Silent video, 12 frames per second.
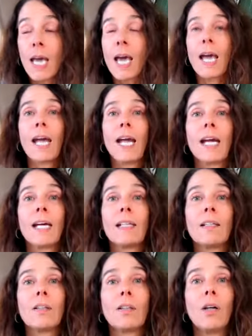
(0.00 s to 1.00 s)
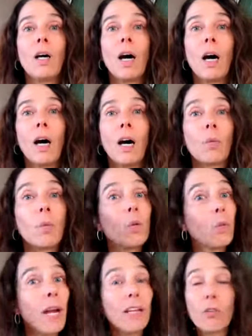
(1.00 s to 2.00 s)
and we
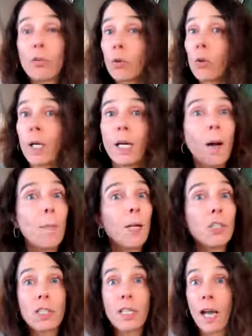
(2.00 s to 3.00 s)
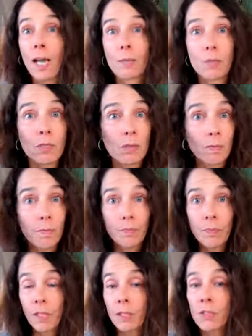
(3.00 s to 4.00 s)
ran through it a bunch of times.
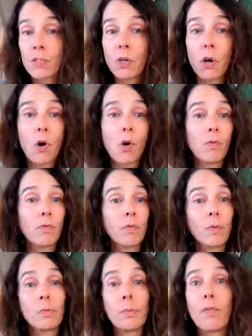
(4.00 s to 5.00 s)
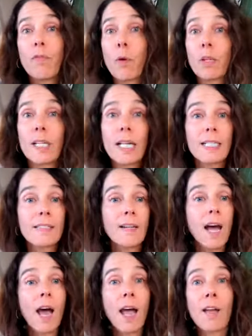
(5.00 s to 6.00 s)
So before the next
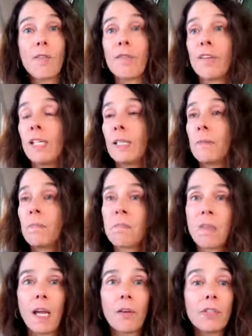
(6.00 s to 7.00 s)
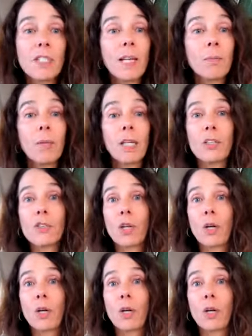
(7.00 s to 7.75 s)
dive, every 10 minutes or